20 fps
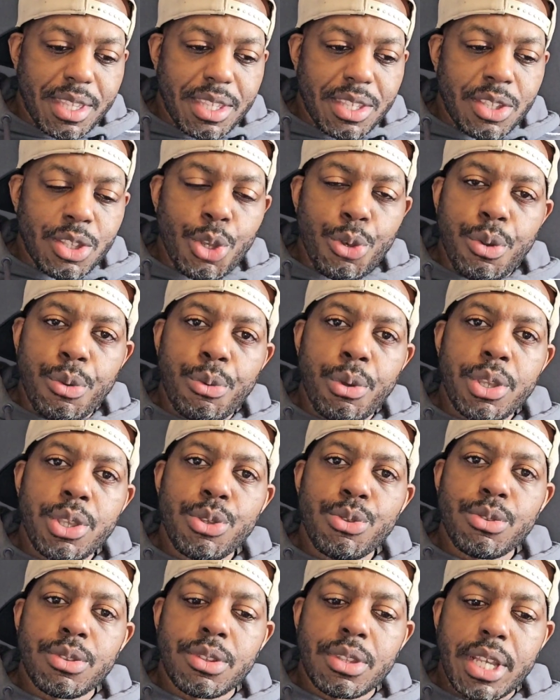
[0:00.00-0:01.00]
You know what
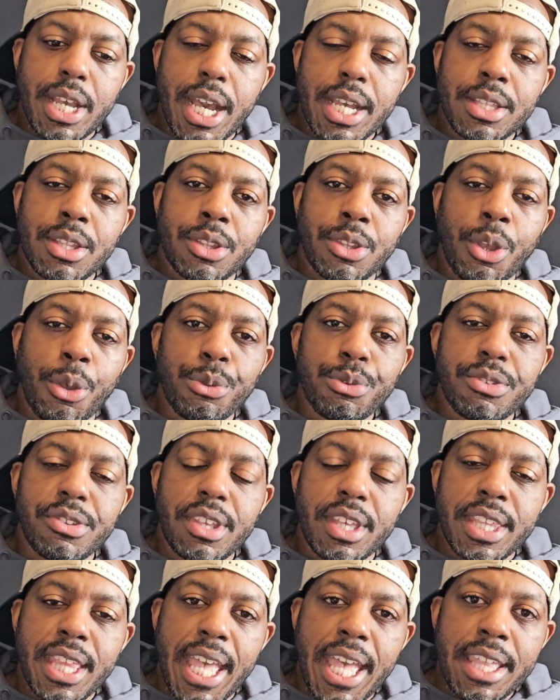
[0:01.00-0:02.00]
you kind of don't
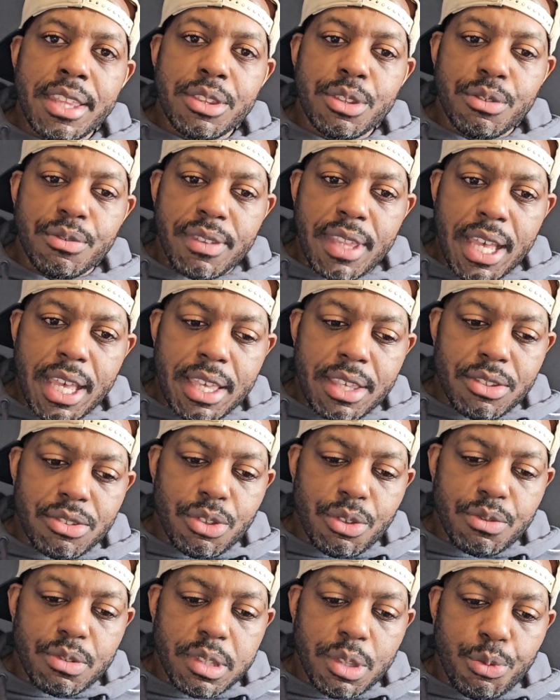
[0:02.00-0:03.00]
see at the end of that is
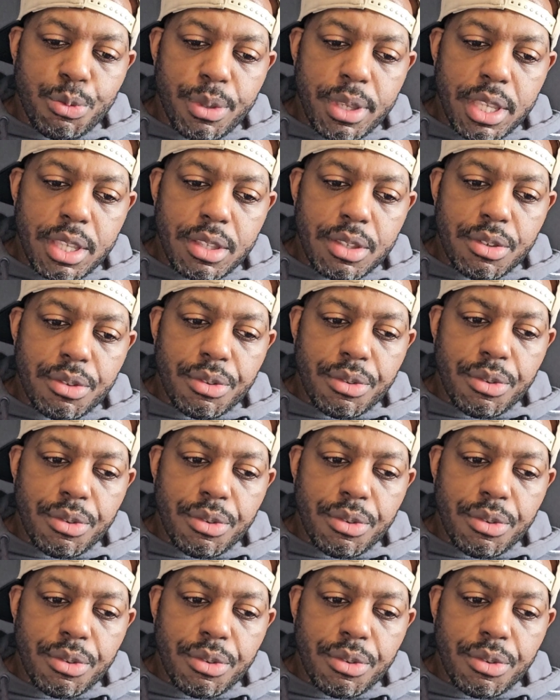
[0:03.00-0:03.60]
obviously we